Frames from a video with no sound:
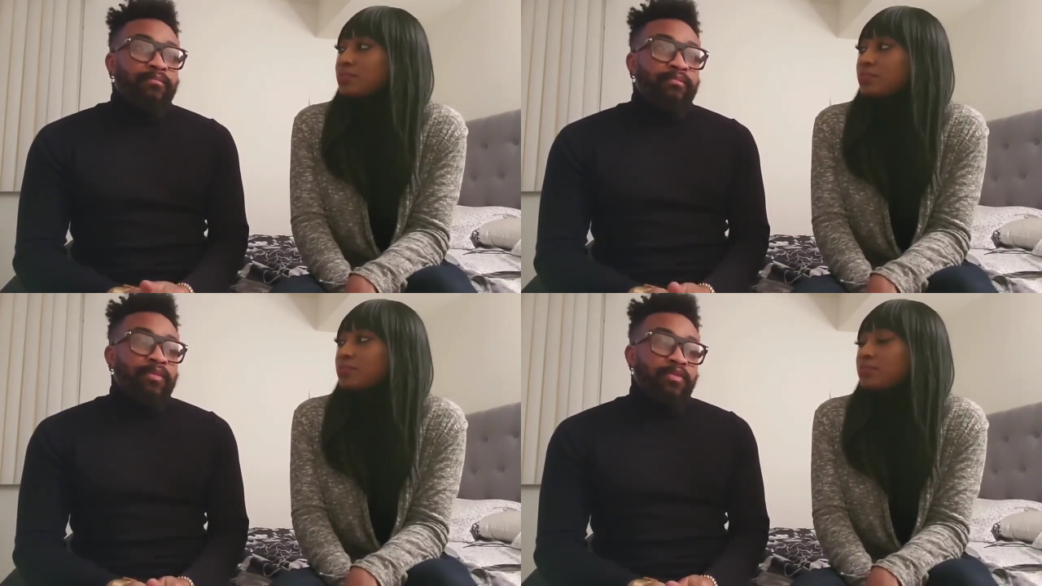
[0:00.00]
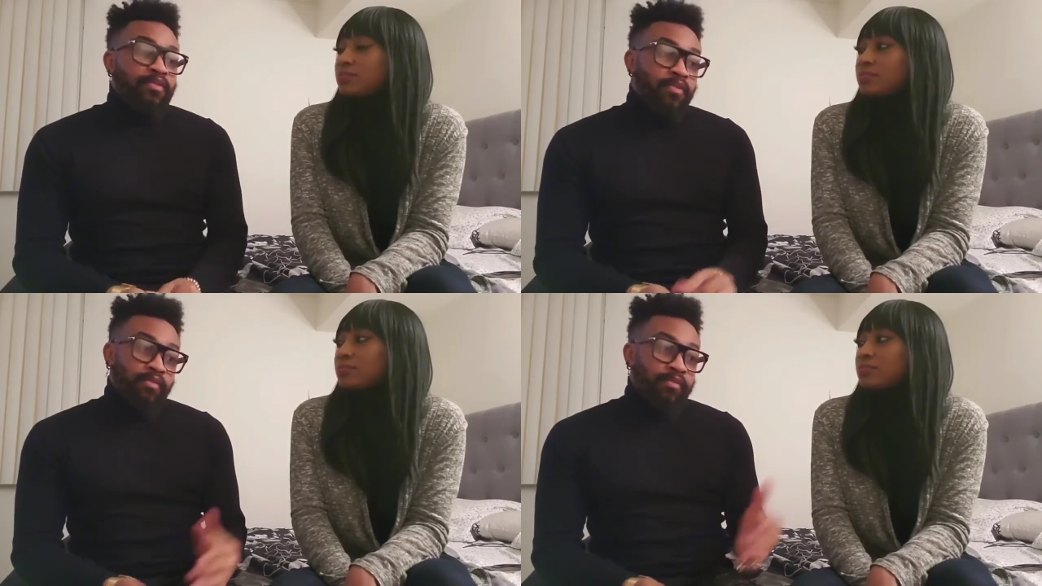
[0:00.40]

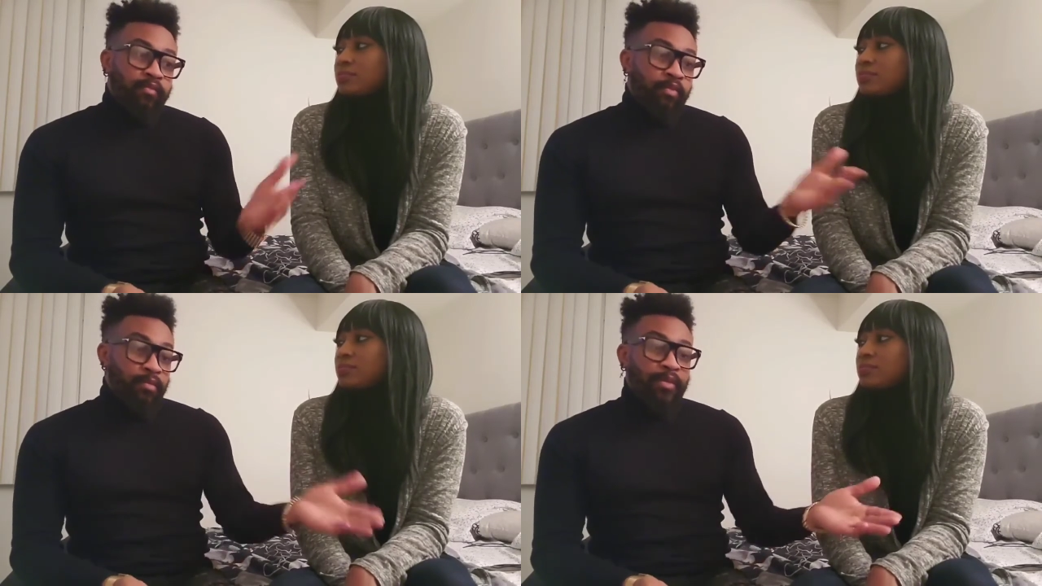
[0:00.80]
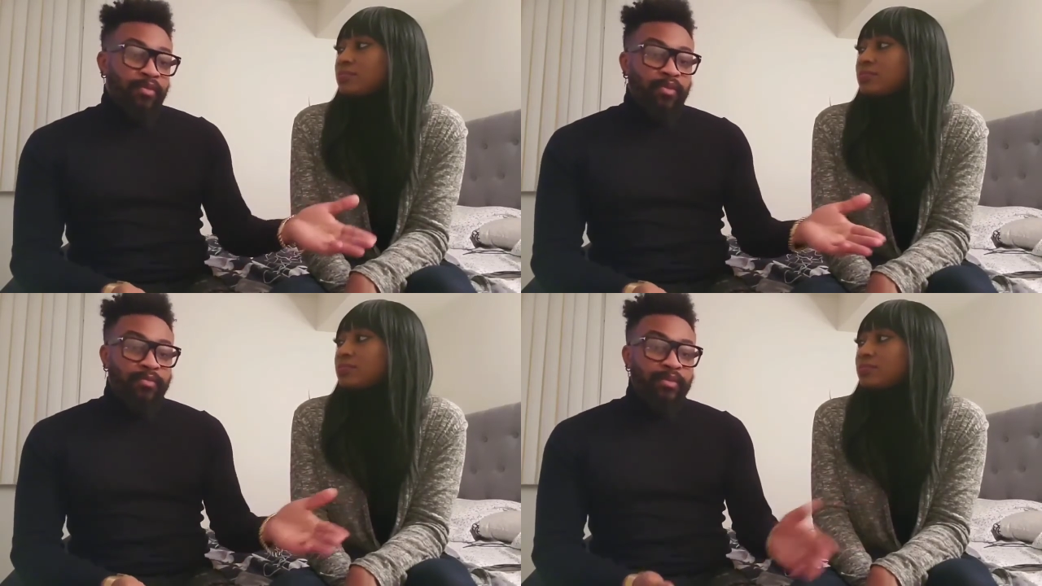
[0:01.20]
Speaker 1: no woman
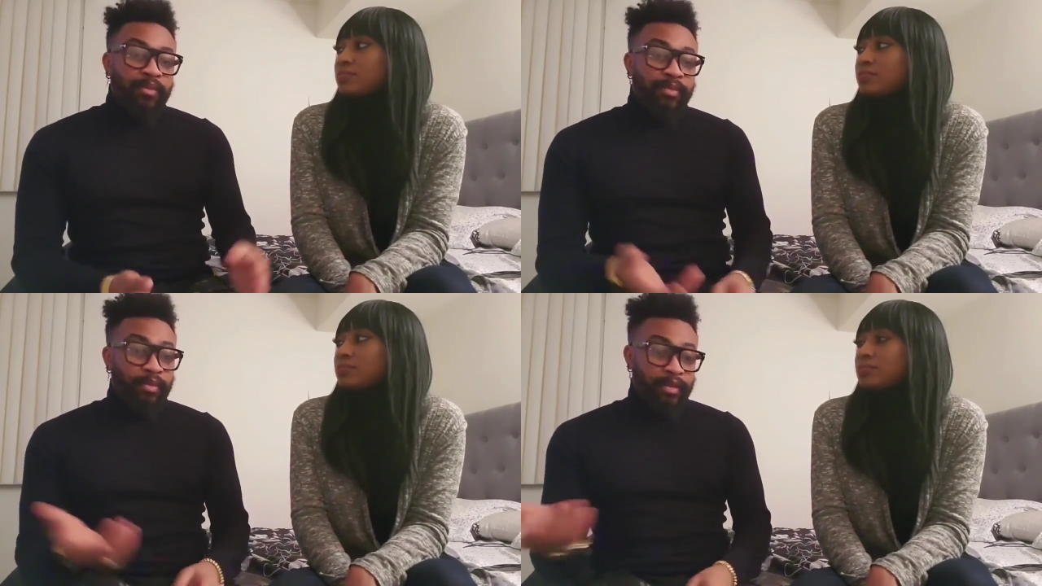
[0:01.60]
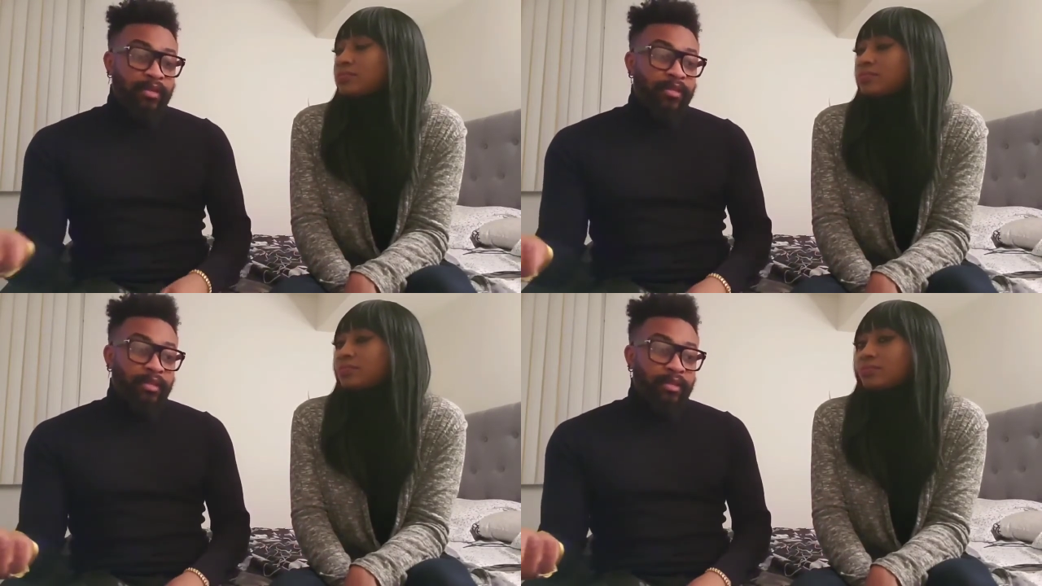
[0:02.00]
want to be with
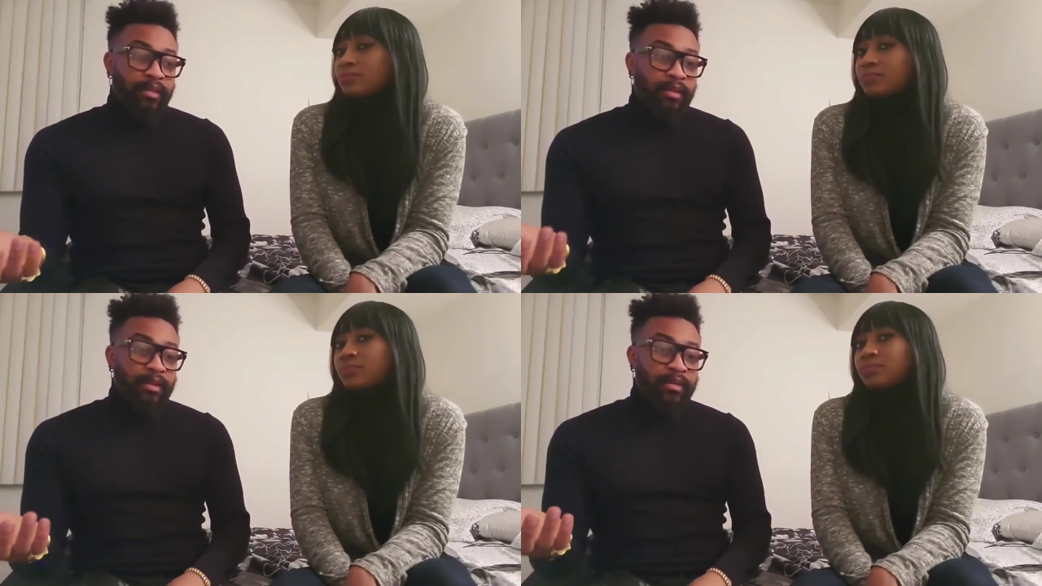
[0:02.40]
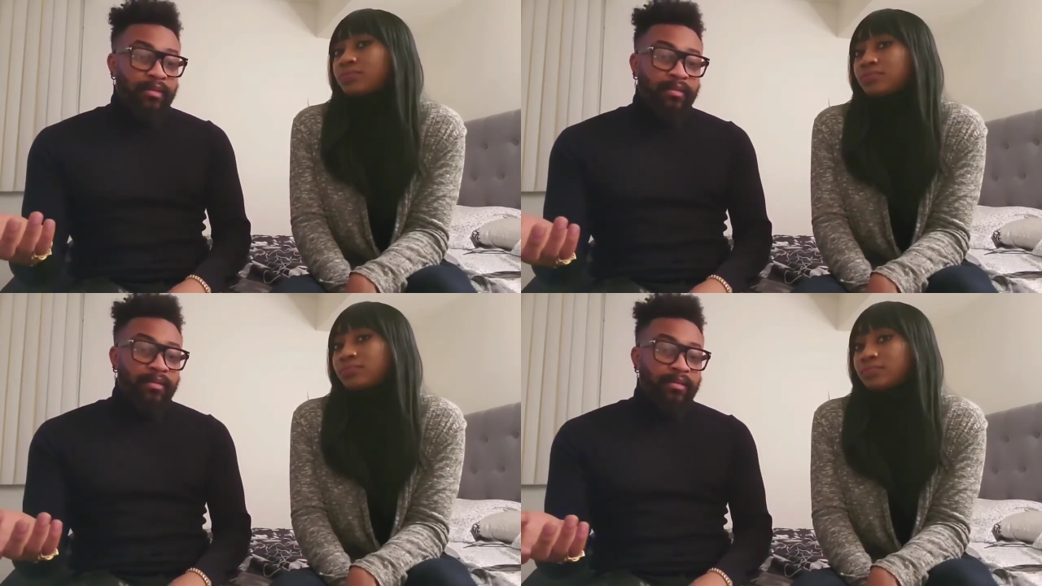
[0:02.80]
boys,
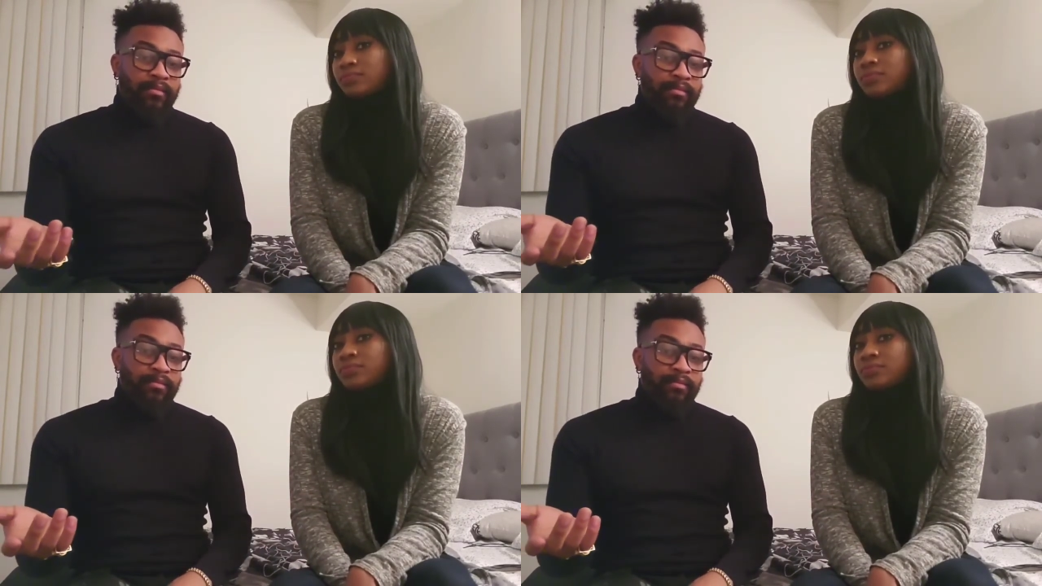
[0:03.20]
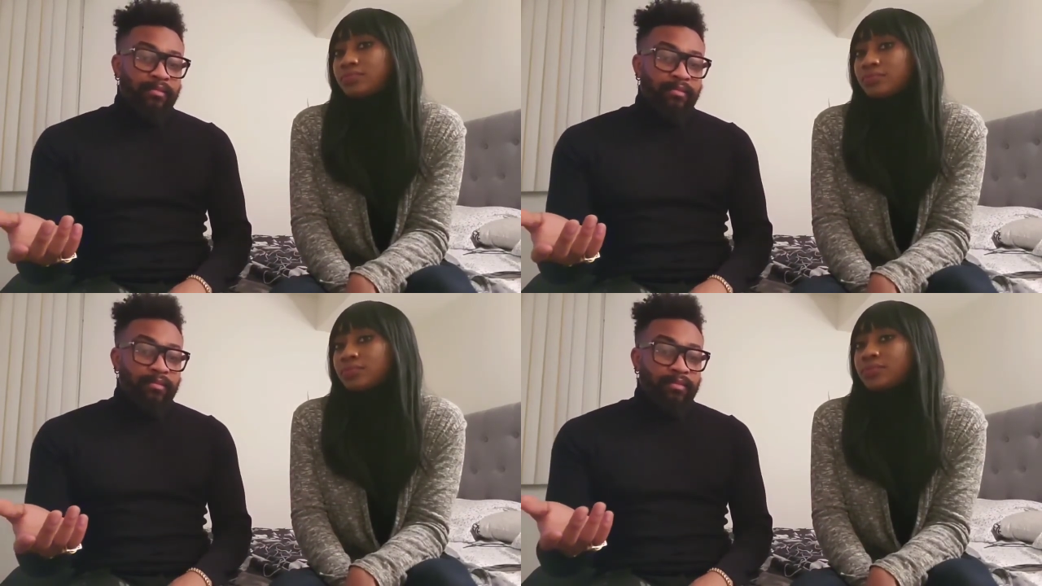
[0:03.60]
and
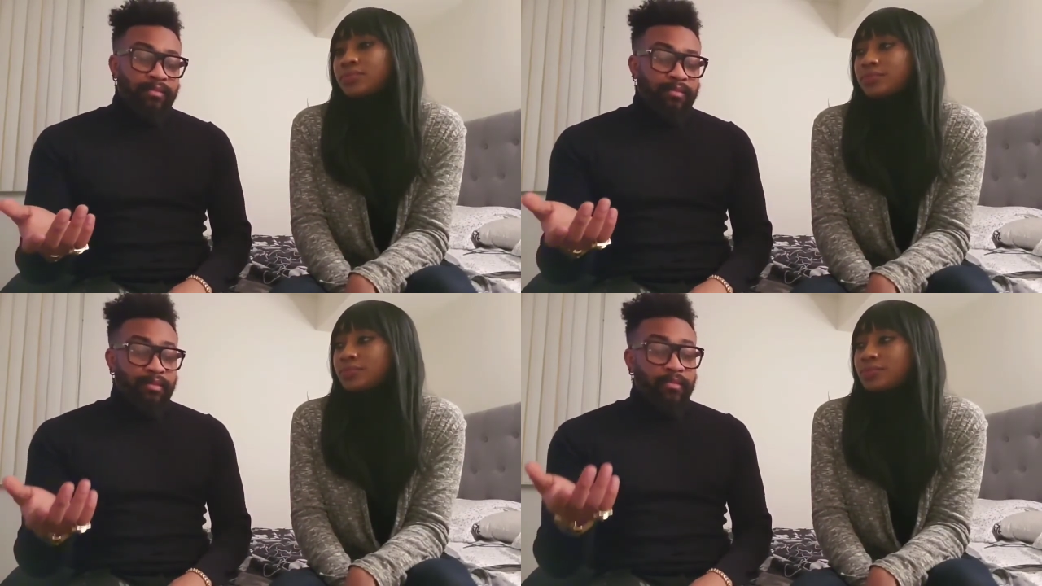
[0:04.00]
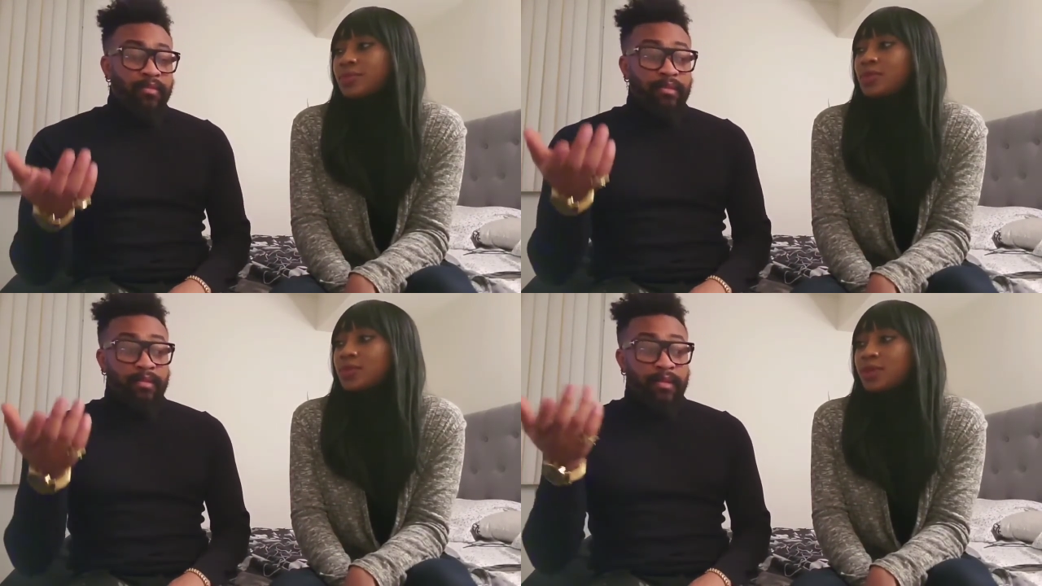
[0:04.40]

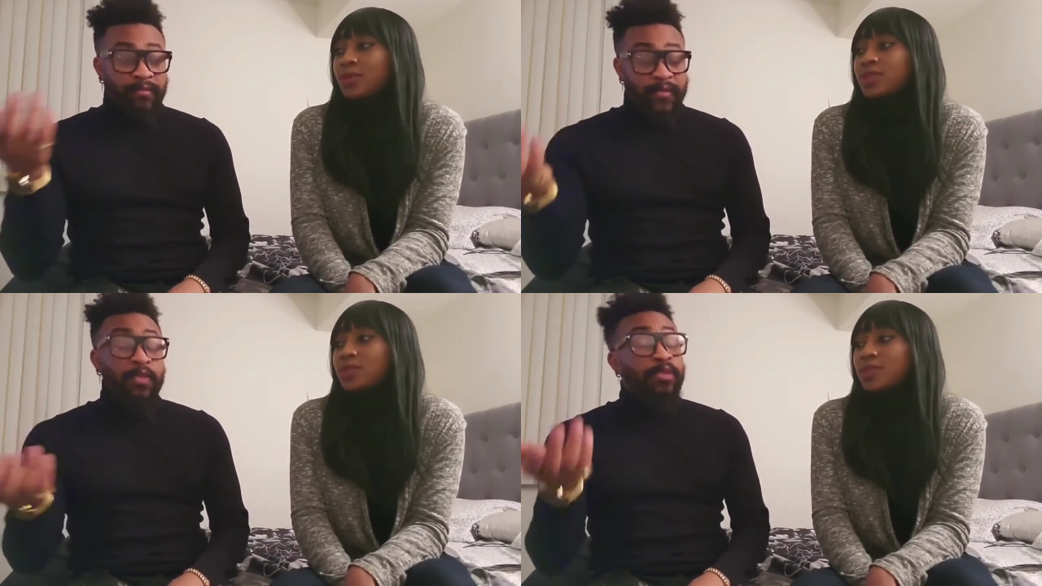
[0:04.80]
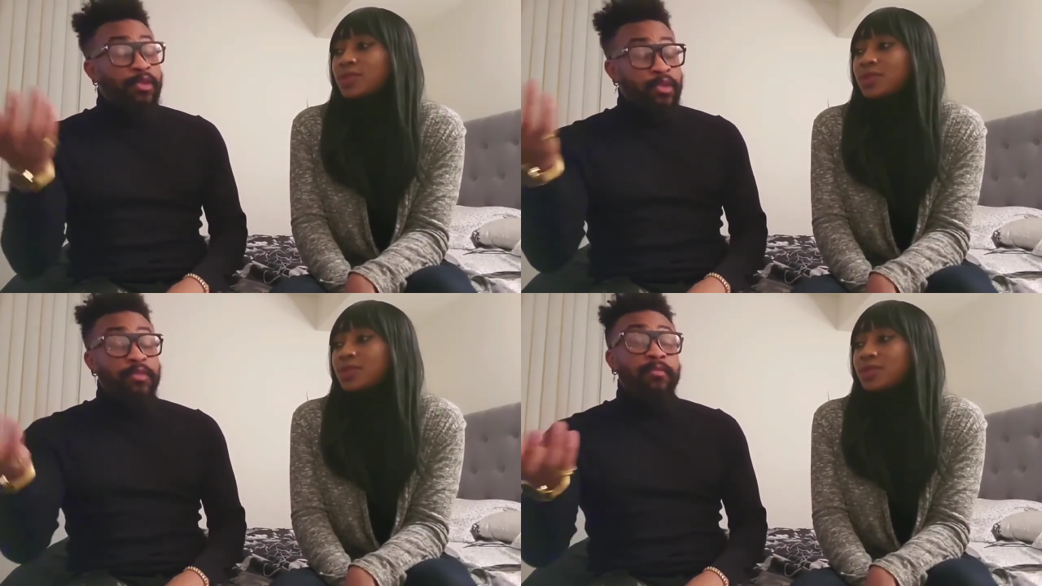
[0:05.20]
no the few
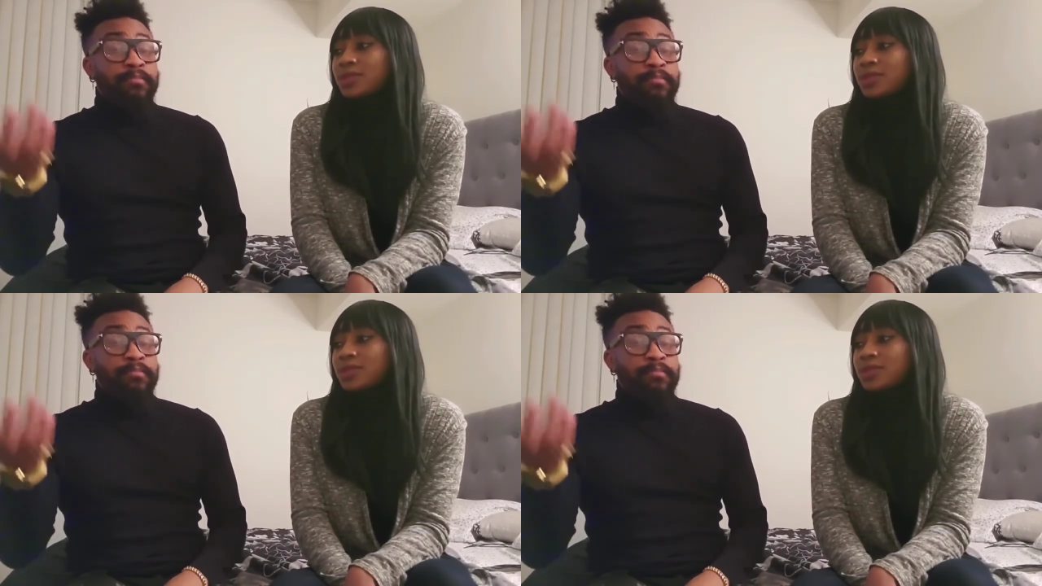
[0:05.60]
good girls.